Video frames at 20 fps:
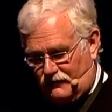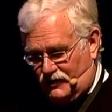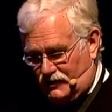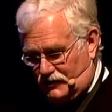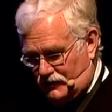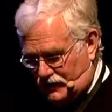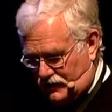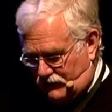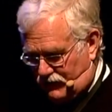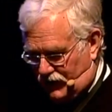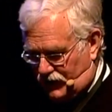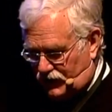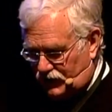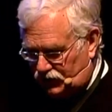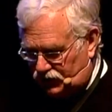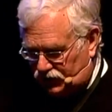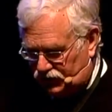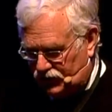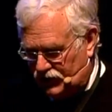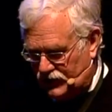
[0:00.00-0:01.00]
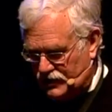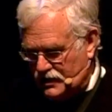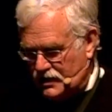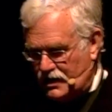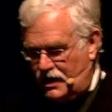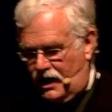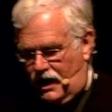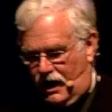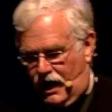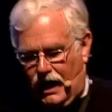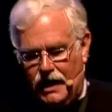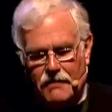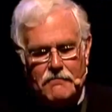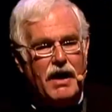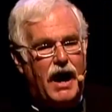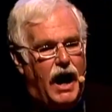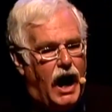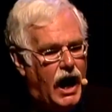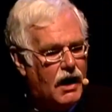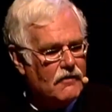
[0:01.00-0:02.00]
of the universe
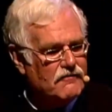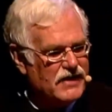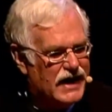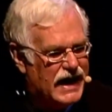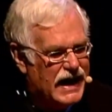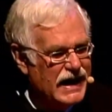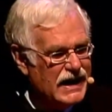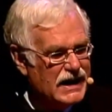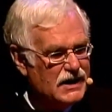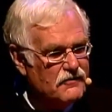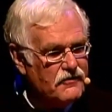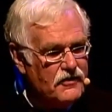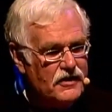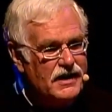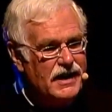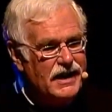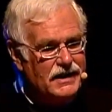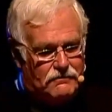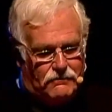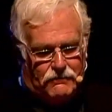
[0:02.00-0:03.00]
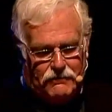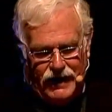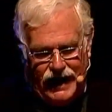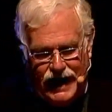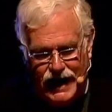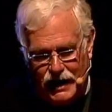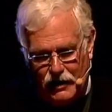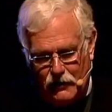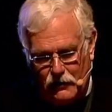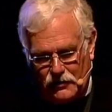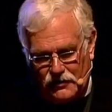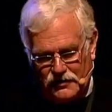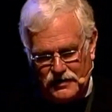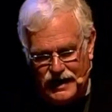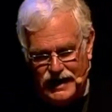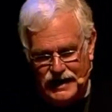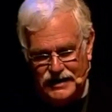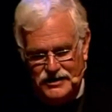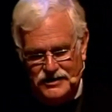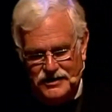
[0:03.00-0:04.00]
of infinite power
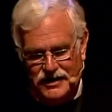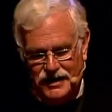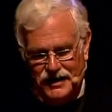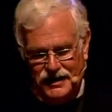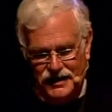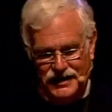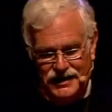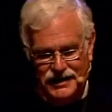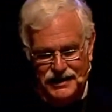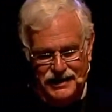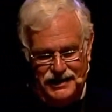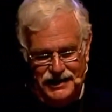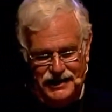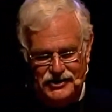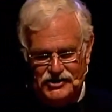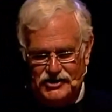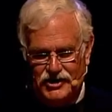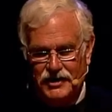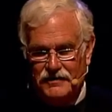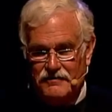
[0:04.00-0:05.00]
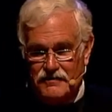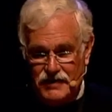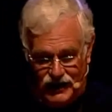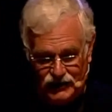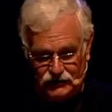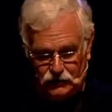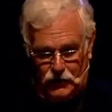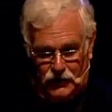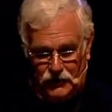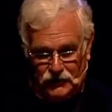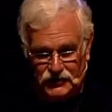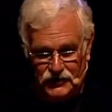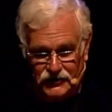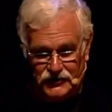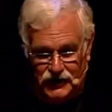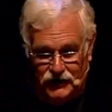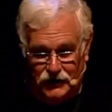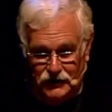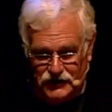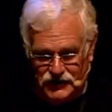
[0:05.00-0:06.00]
and knowledge. As Walter
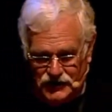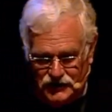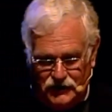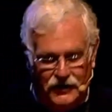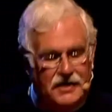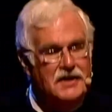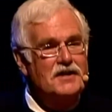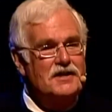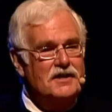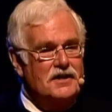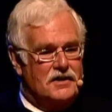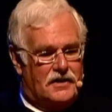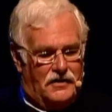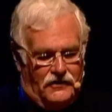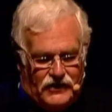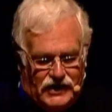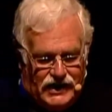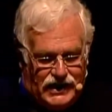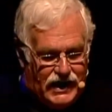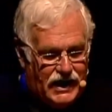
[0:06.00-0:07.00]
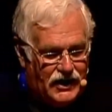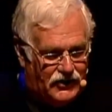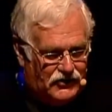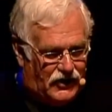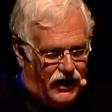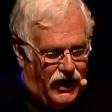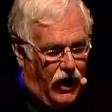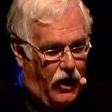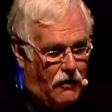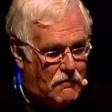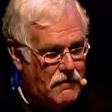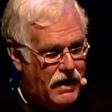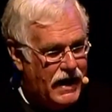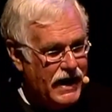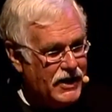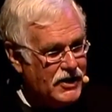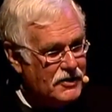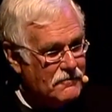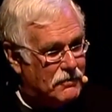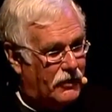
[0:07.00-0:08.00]
told you, the
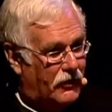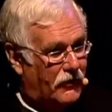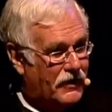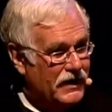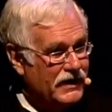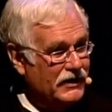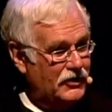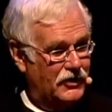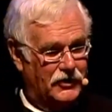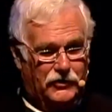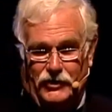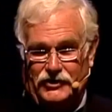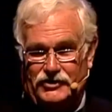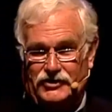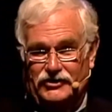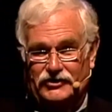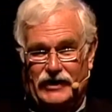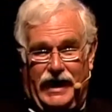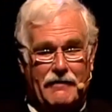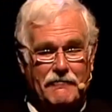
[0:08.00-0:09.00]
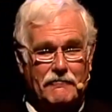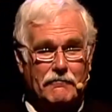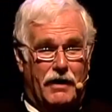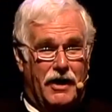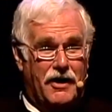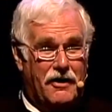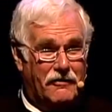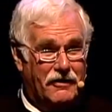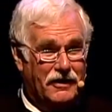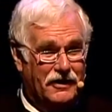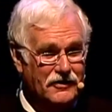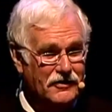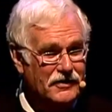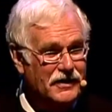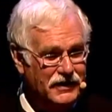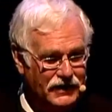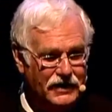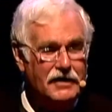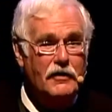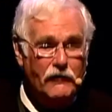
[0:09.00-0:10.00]
omega point, which is I've borrowed